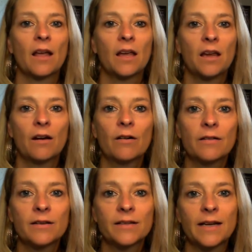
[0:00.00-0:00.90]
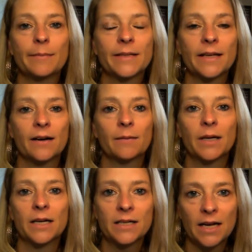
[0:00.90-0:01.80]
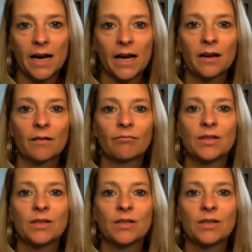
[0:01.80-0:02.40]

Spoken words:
Here are the steps that I'm going to take